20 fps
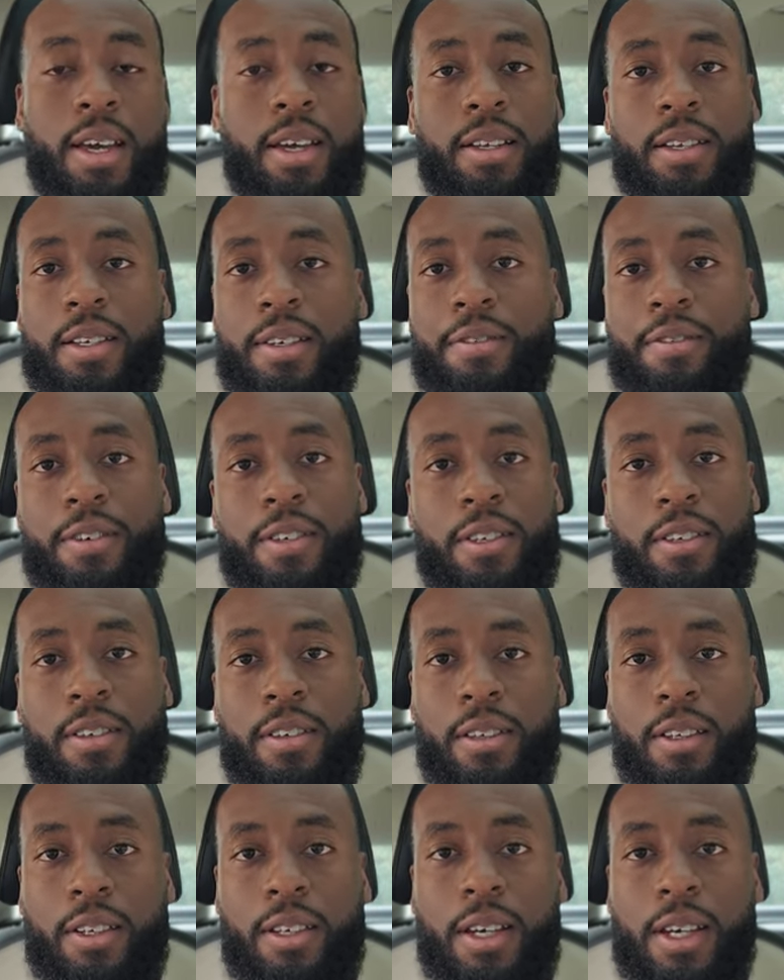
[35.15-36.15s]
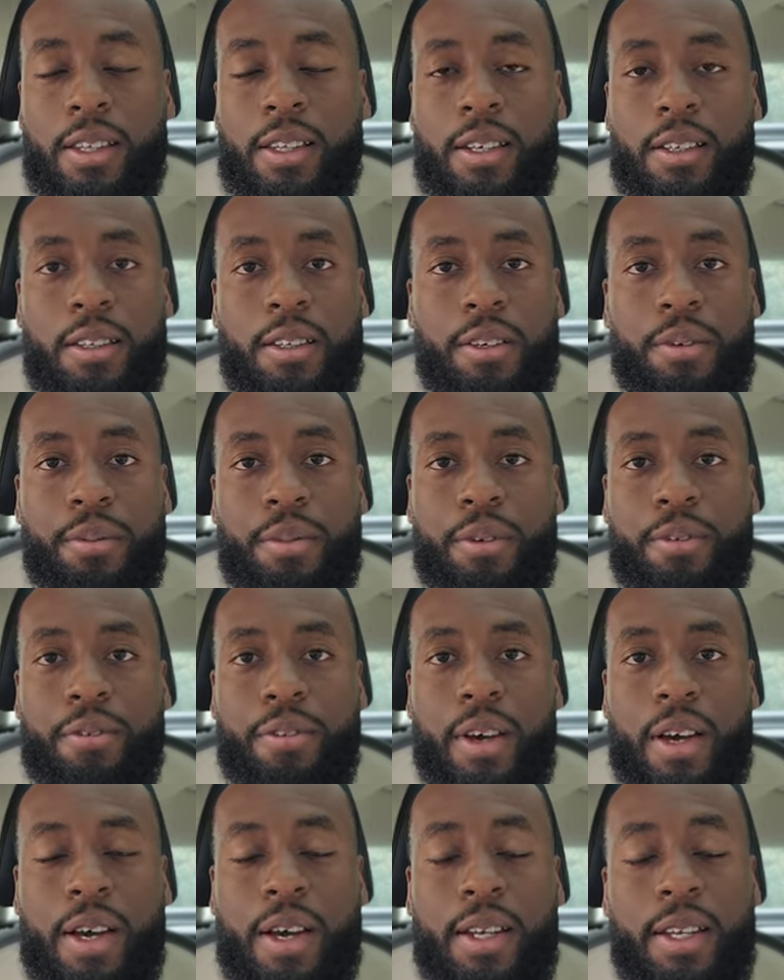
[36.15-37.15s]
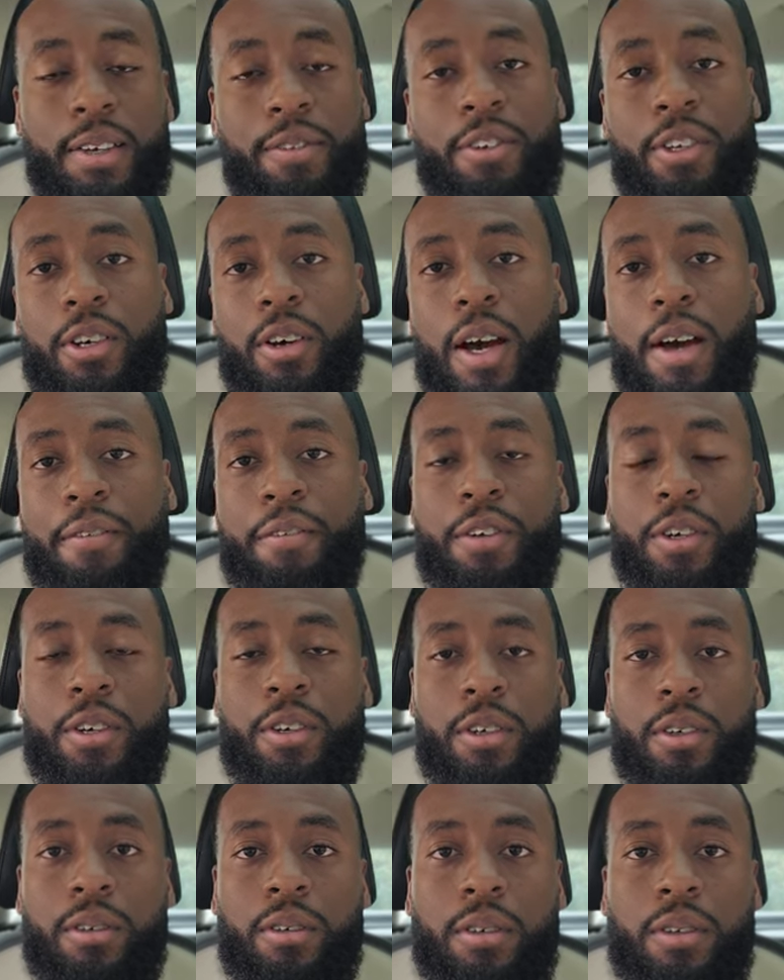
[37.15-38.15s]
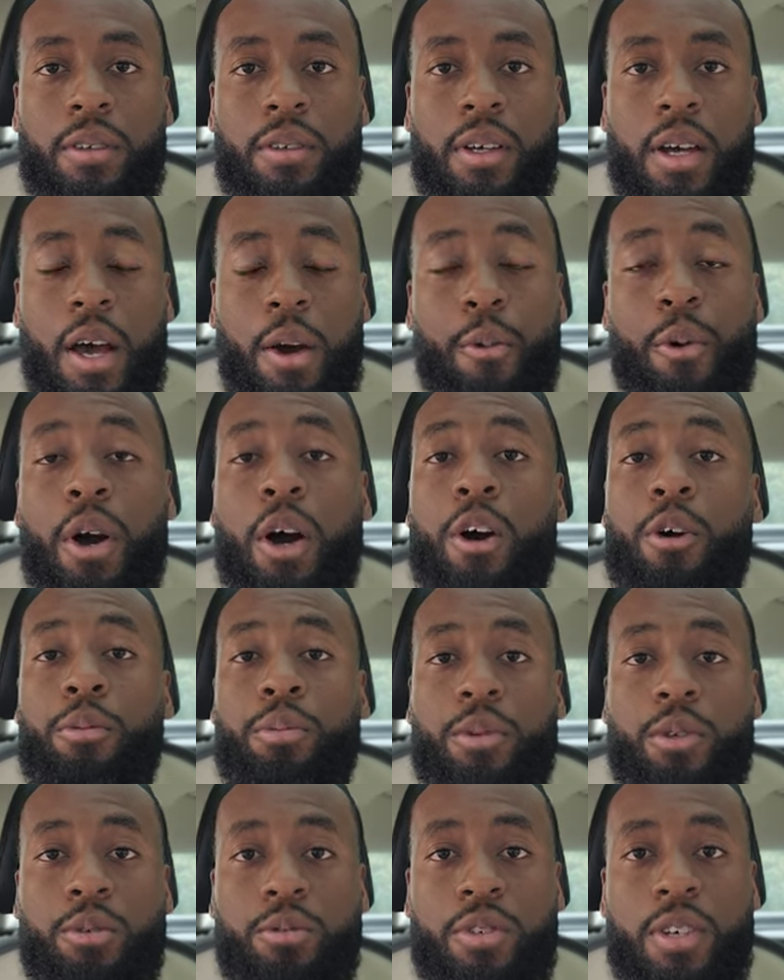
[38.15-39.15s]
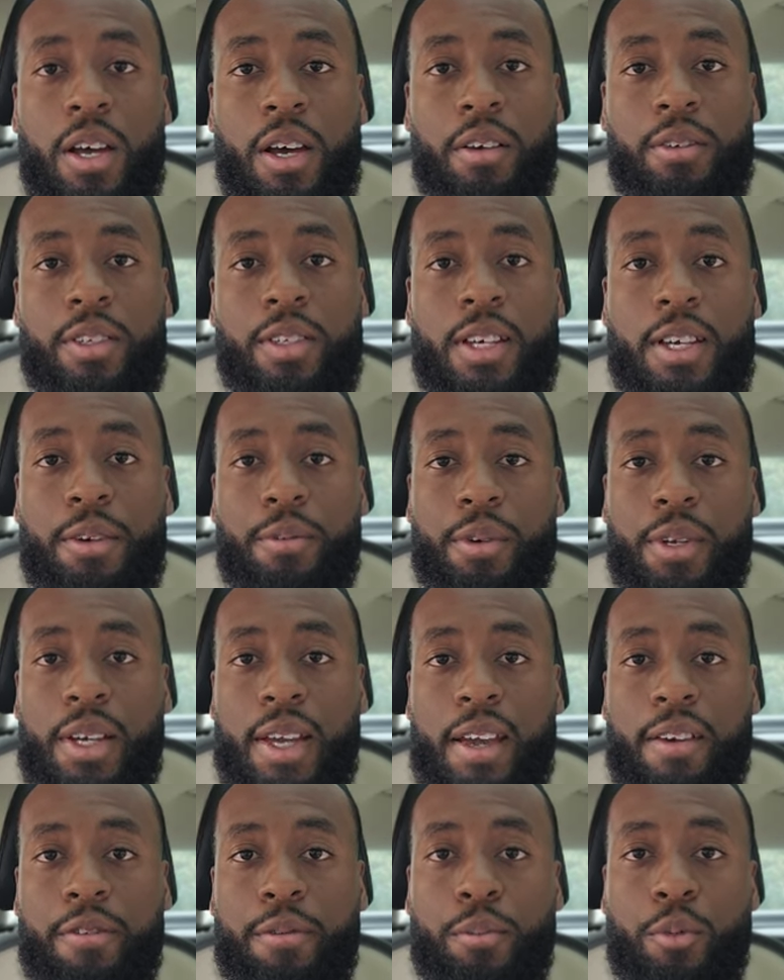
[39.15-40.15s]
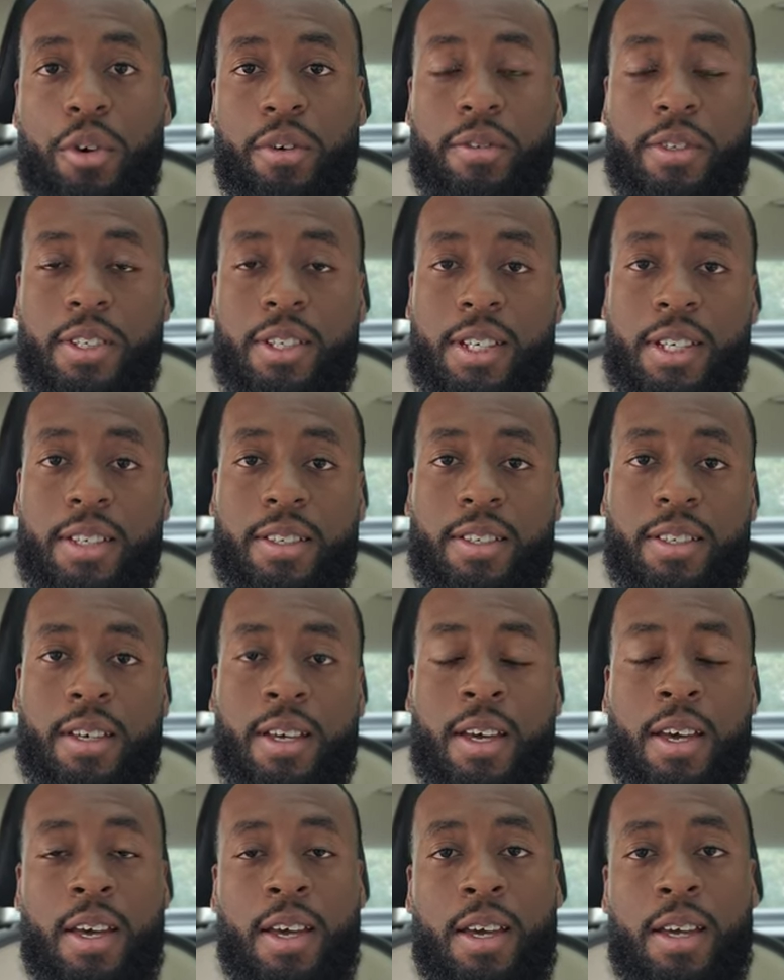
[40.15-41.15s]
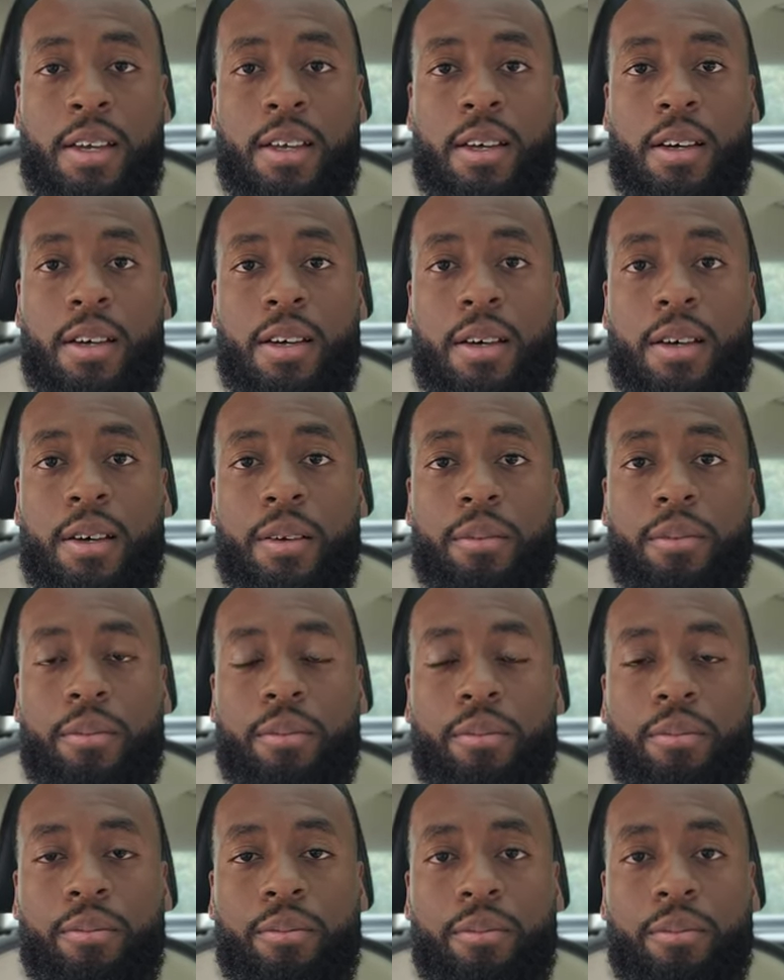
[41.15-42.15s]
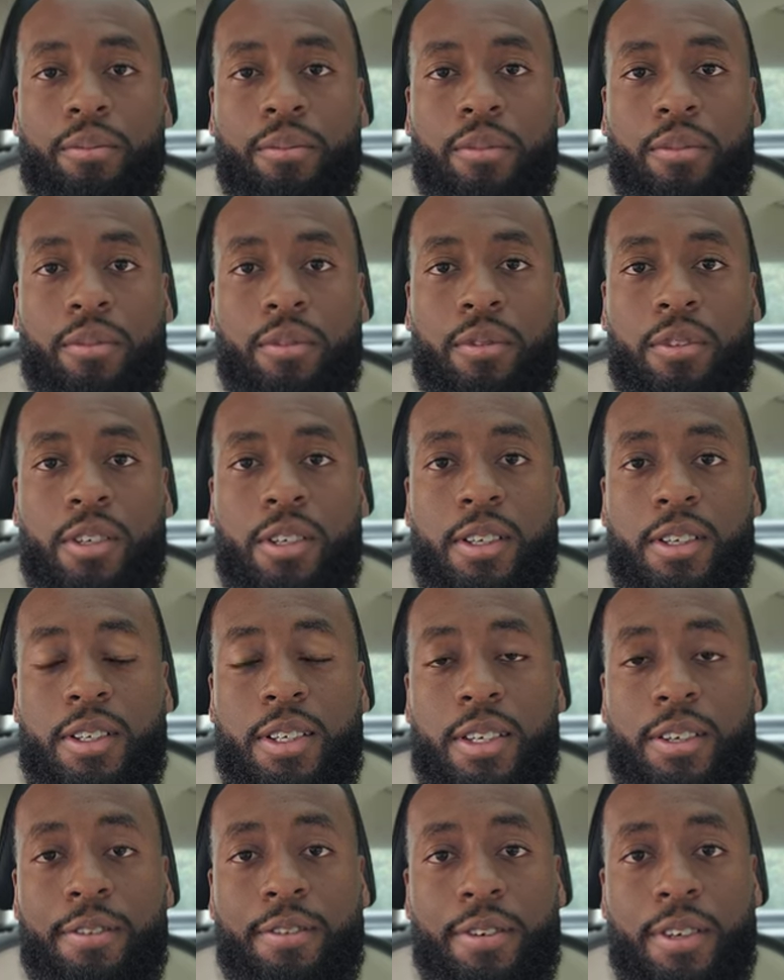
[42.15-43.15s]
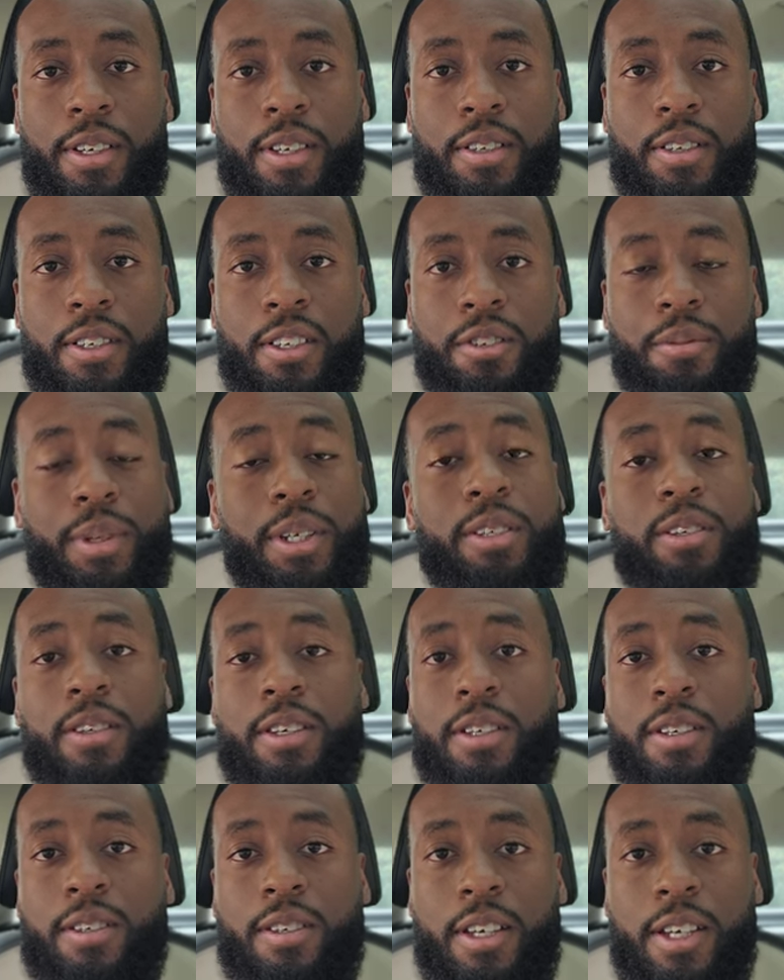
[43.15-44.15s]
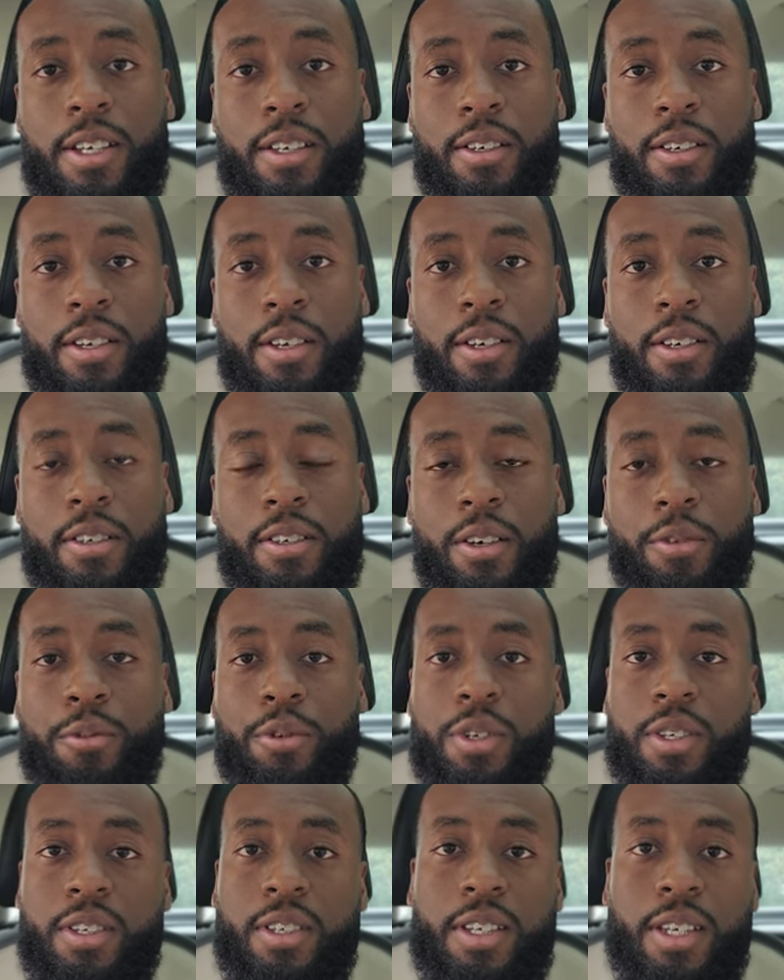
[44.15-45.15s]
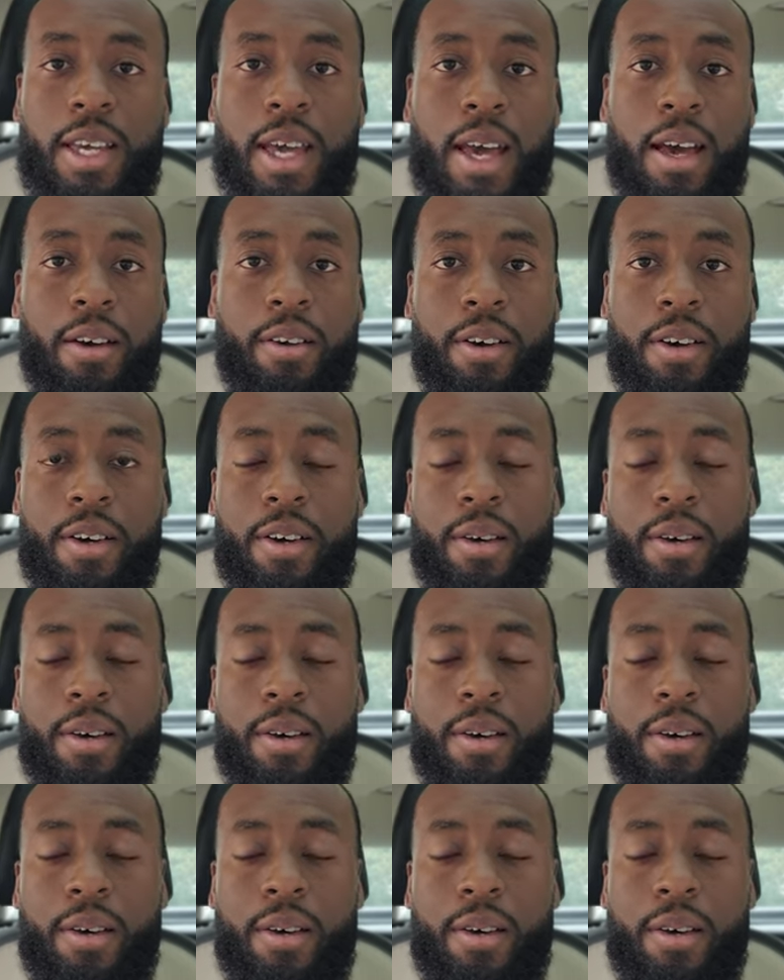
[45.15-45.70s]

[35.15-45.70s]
Defensively, I think they'll be fine, even though I figured I would hope Utah State would have gave them more of a test to the defense, especially in the secondary, because I wanted to see how